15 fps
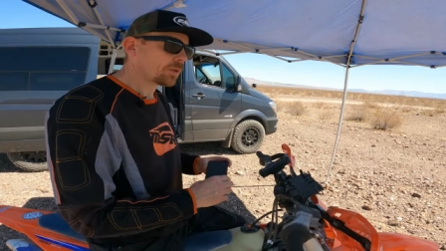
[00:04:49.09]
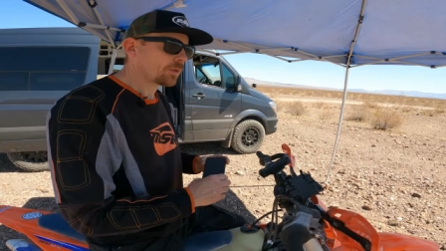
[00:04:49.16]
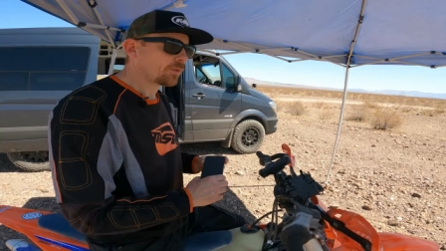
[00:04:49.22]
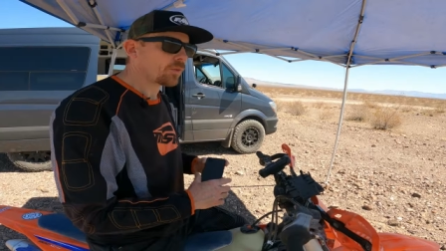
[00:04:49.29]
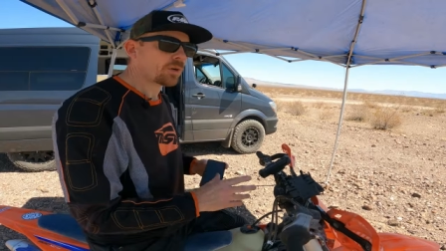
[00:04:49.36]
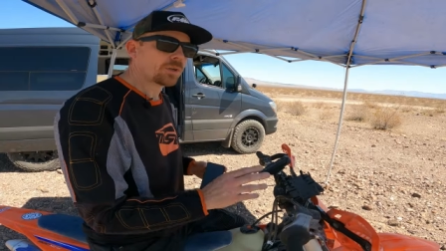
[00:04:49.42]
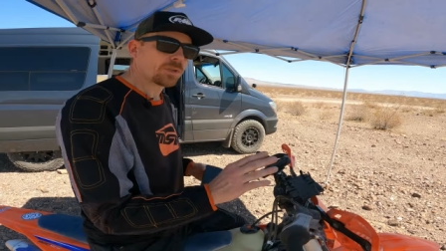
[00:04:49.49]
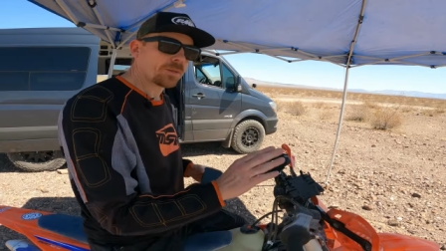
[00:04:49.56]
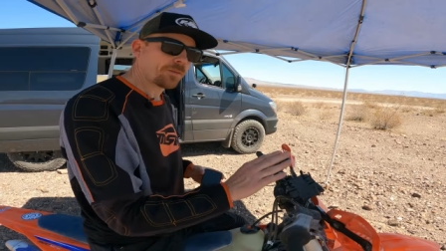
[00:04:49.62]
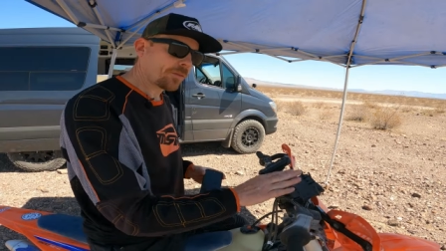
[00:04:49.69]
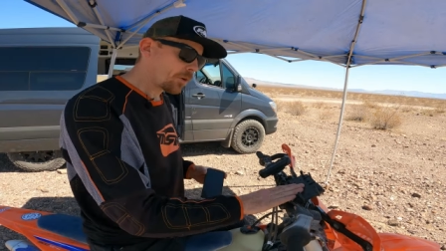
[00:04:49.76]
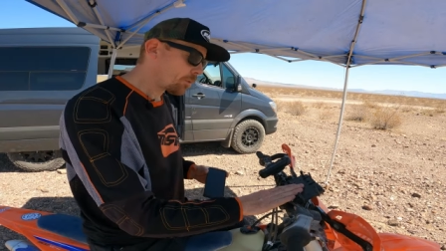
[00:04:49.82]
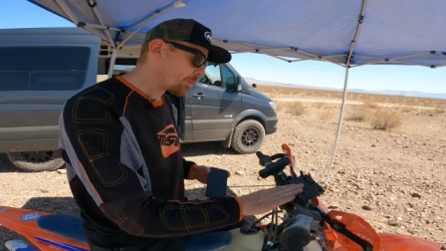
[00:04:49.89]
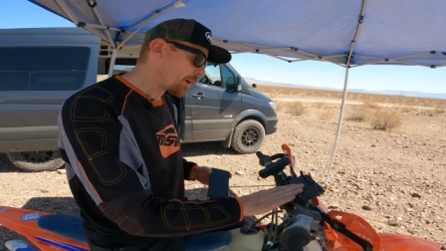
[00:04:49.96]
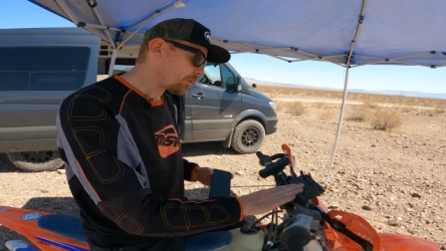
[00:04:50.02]
So as far as the
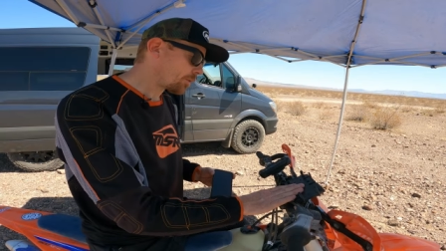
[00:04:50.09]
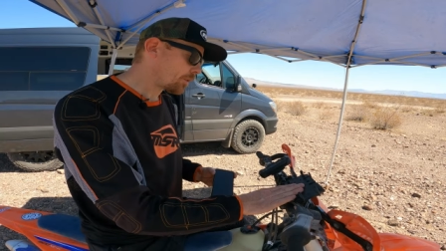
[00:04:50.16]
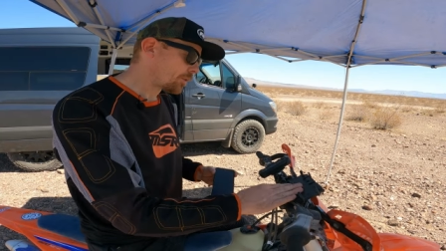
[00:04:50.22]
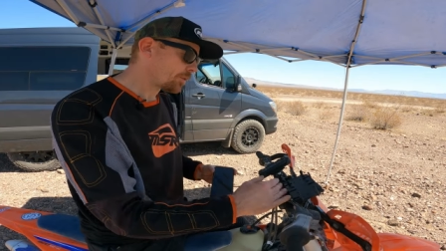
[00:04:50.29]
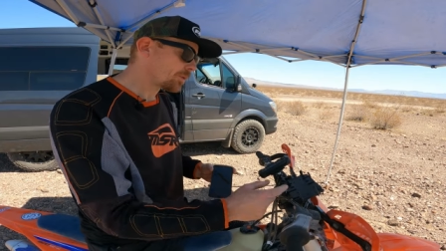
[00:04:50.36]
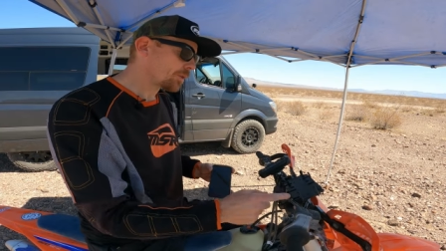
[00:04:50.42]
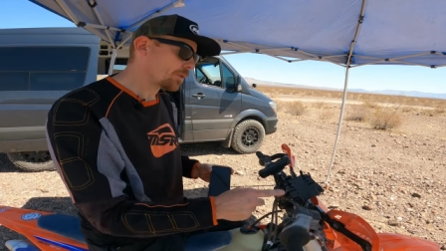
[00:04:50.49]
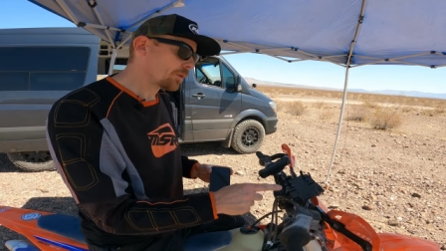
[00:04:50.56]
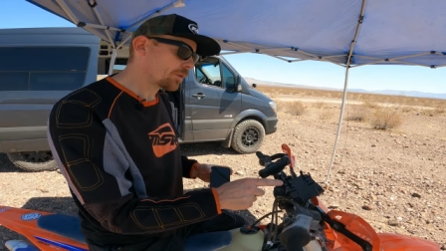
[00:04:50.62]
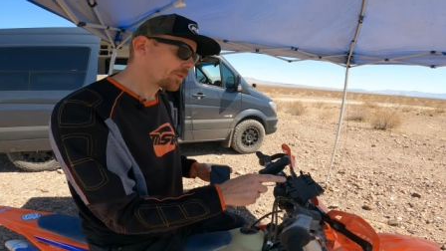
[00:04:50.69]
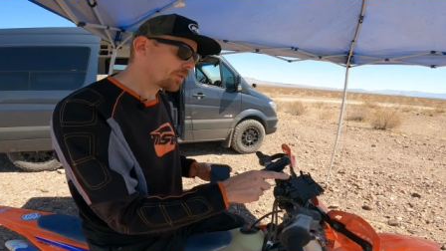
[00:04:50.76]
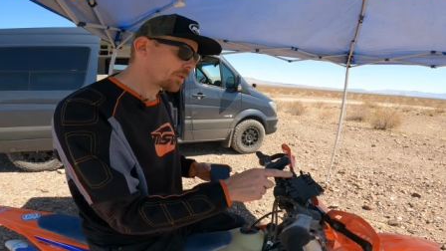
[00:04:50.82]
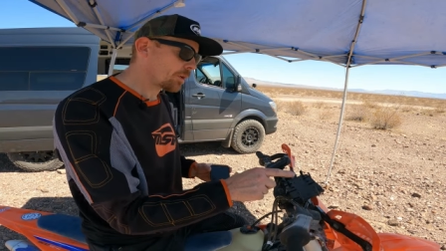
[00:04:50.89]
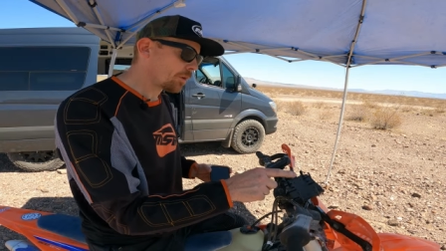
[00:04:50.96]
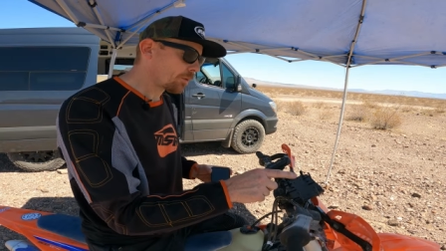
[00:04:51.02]
phone mount goes, it's
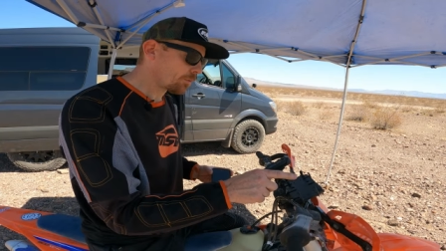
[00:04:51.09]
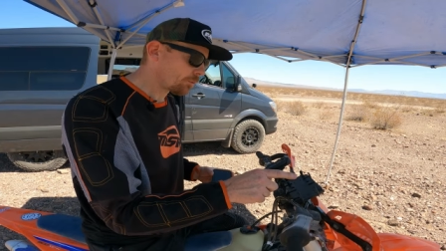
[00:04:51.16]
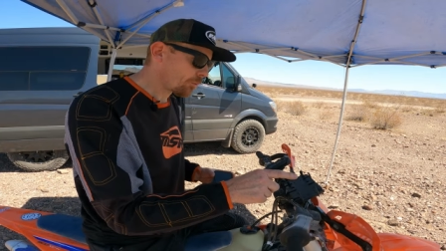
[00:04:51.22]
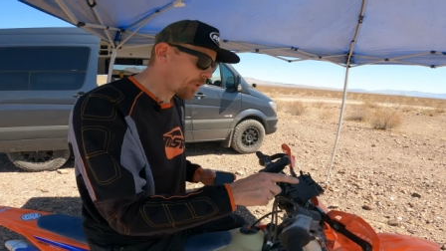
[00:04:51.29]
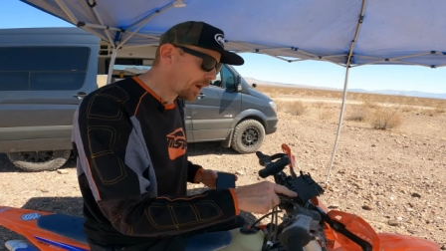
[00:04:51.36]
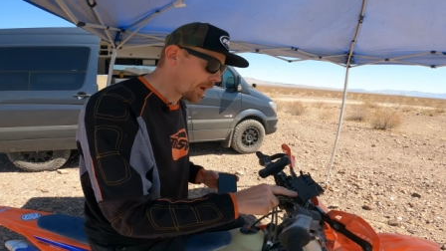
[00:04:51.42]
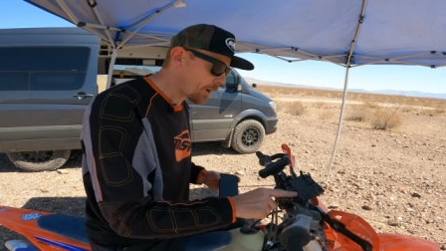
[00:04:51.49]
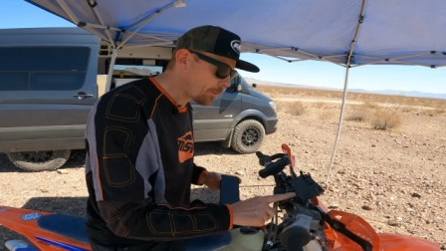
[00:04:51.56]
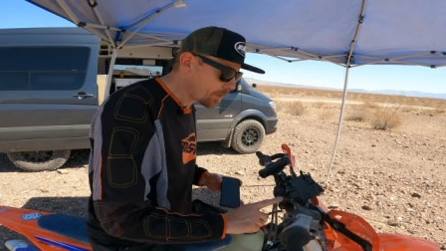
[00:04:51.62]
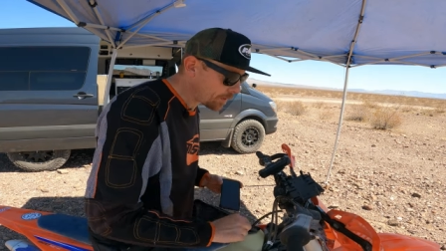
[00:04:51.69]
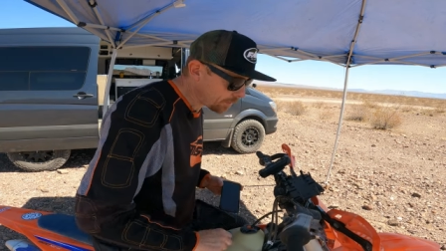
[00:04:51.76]
a RAM,